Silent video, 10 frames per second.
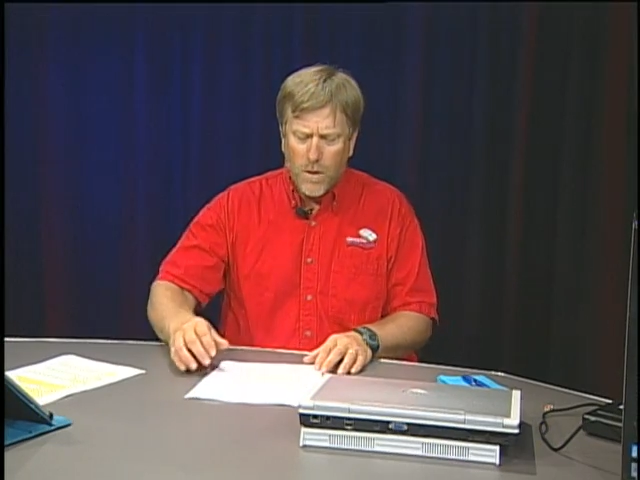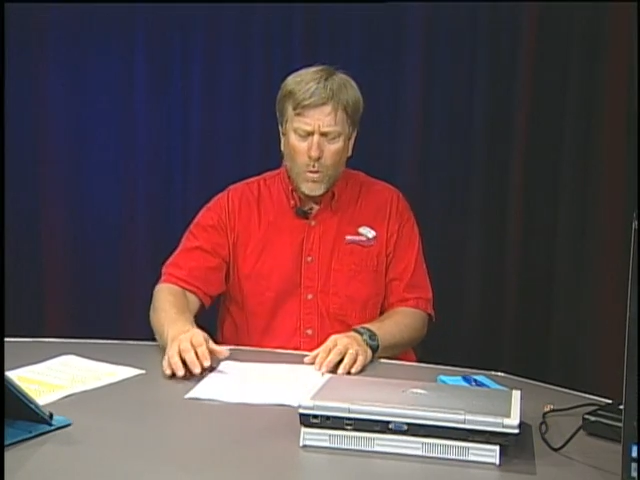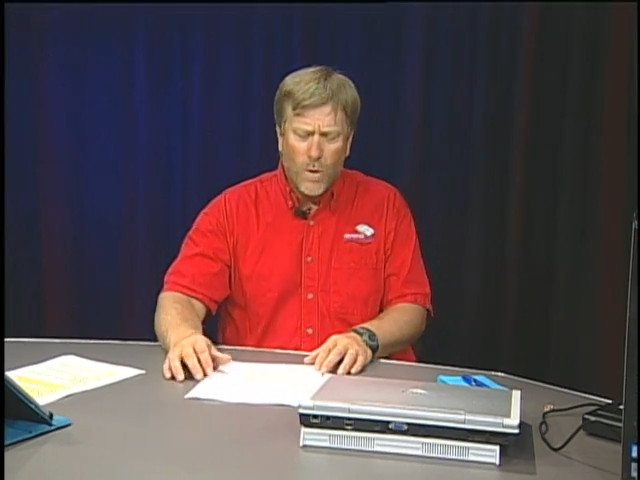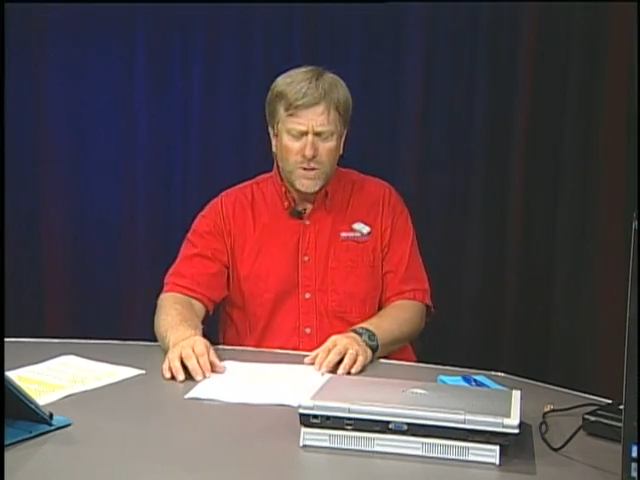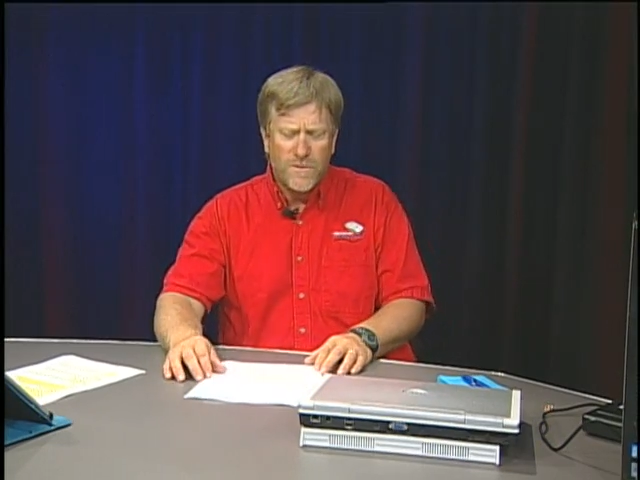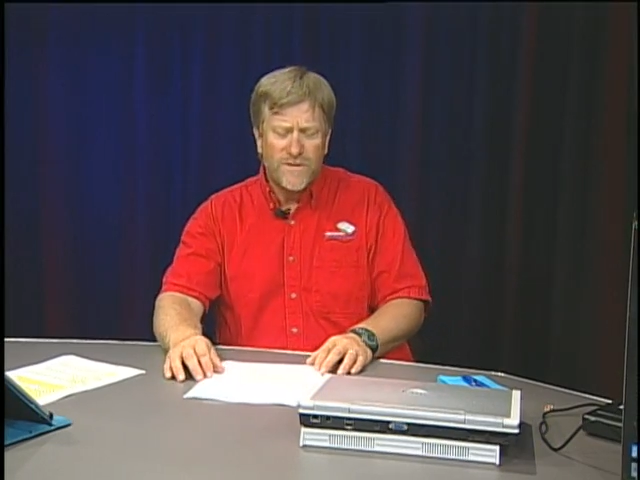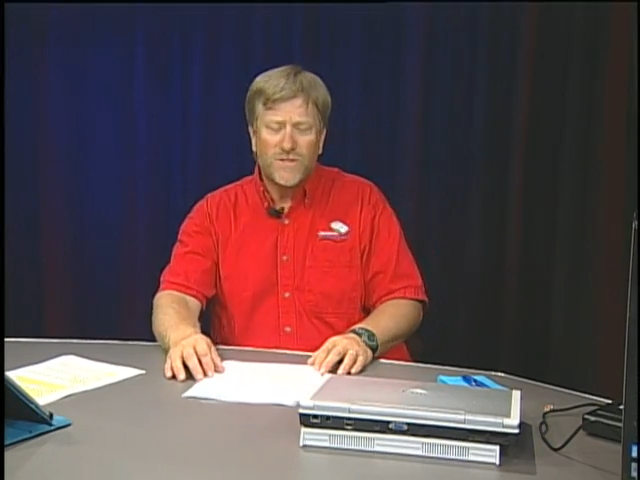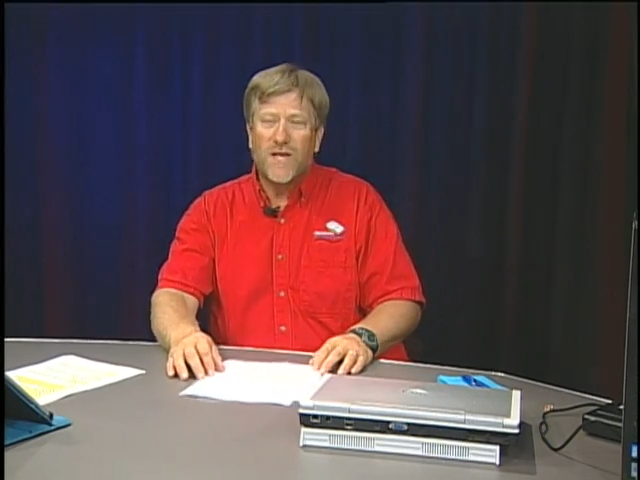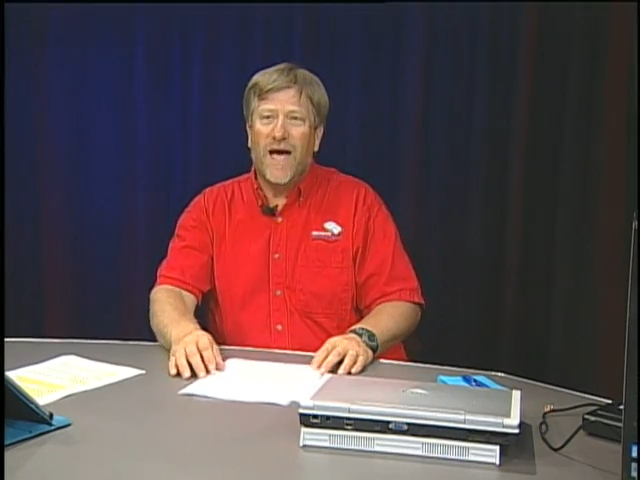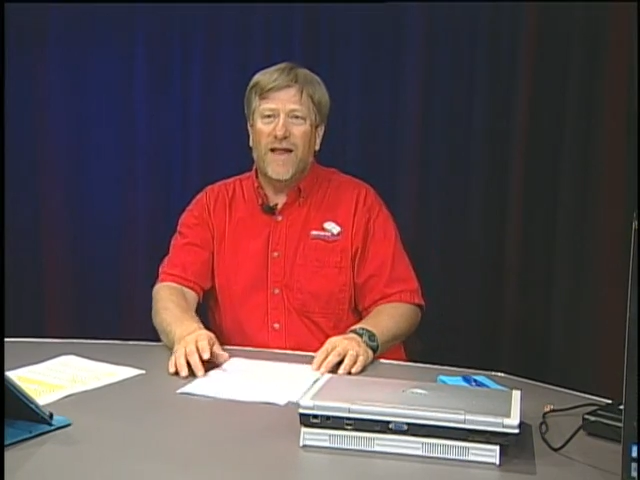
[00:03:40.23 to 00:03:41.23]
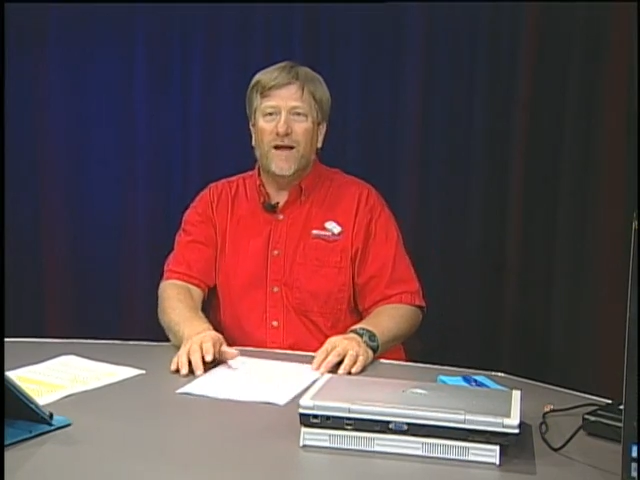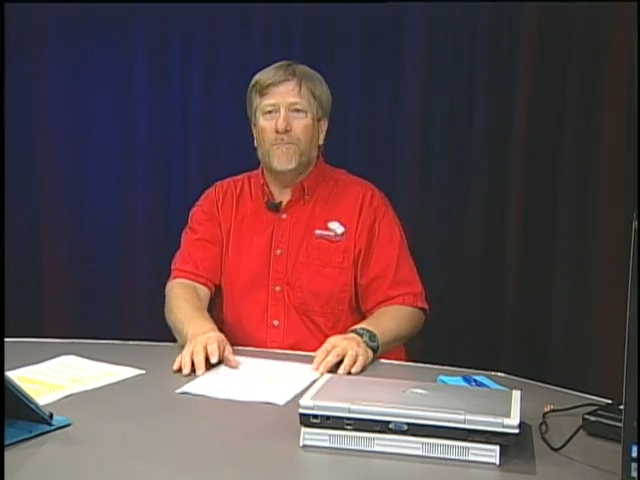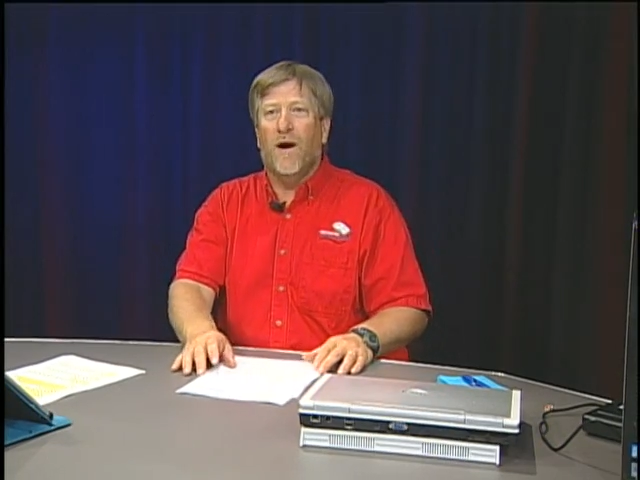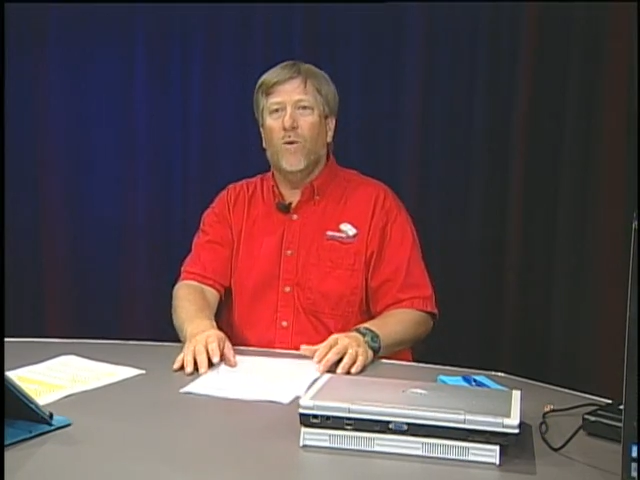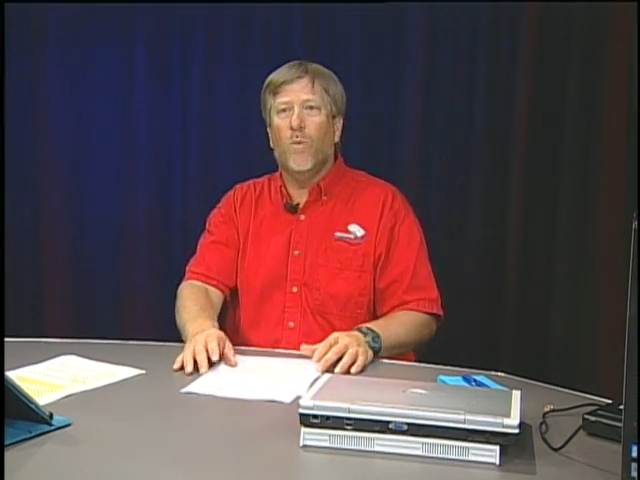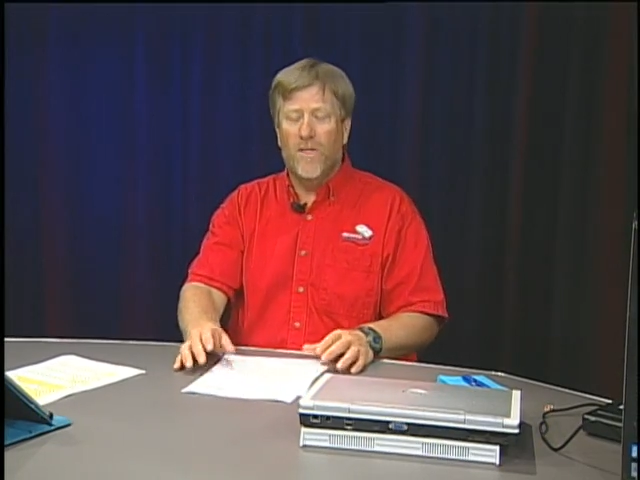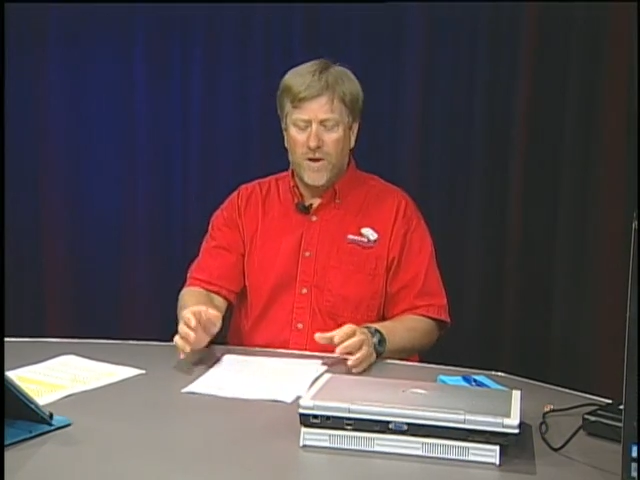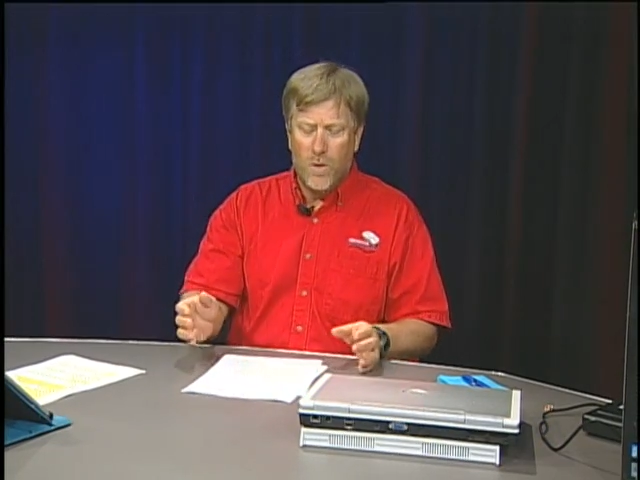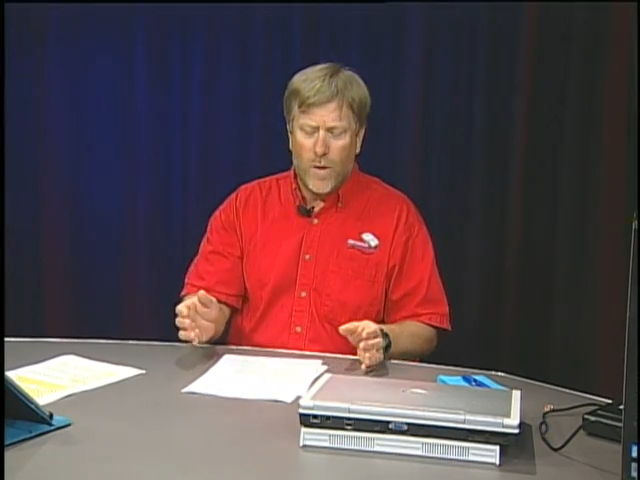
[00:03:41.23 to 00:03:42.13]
Once you've decided about whether you